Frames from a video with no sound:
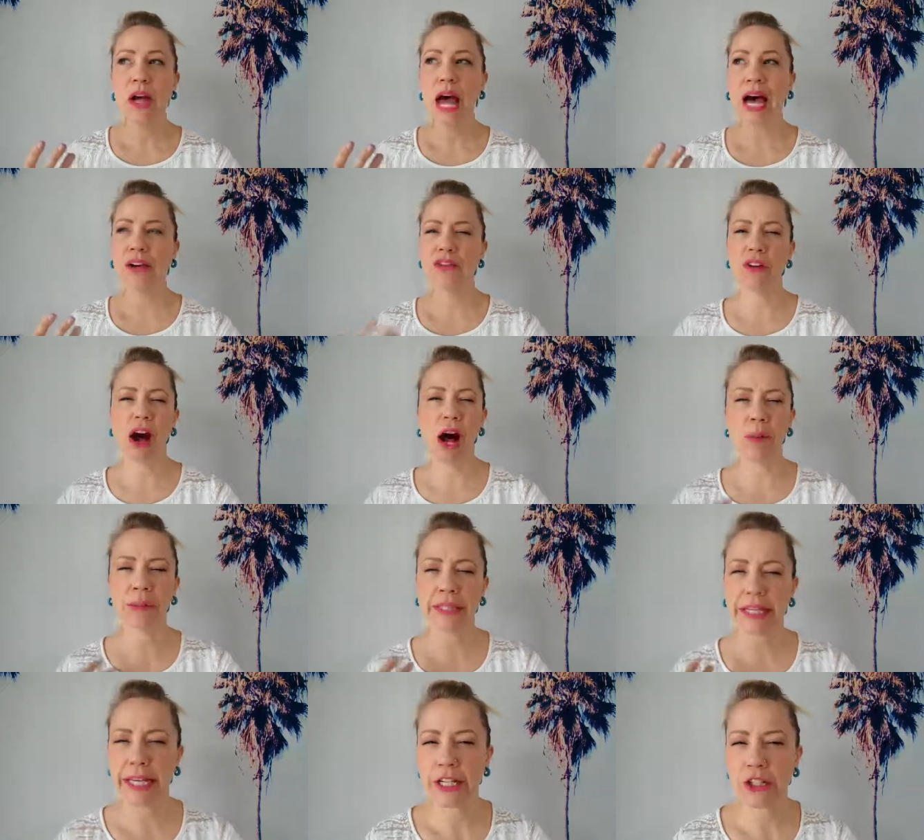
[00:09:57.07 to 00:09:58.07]
out of
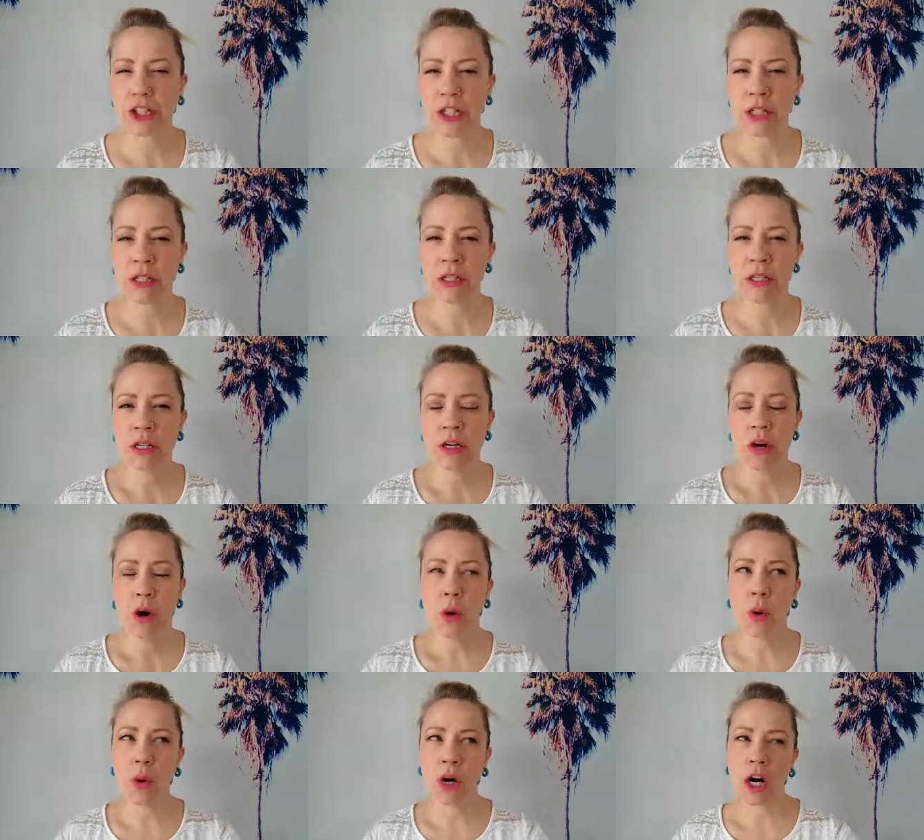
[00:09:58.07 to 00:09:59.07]
obligation
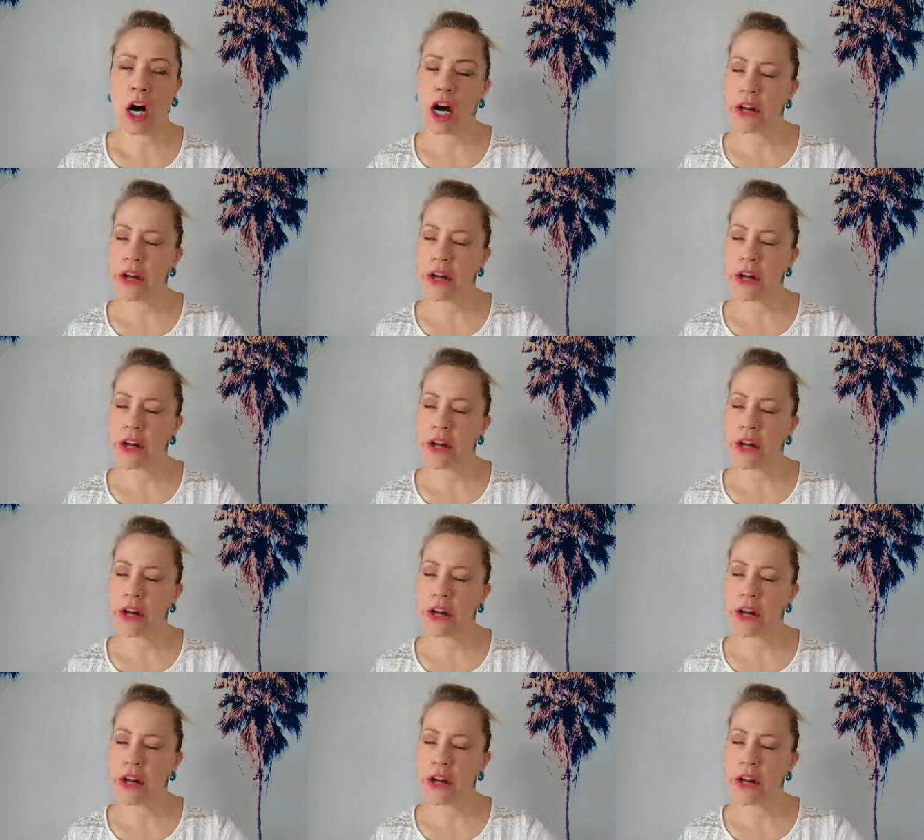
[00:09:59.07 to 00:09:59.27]
or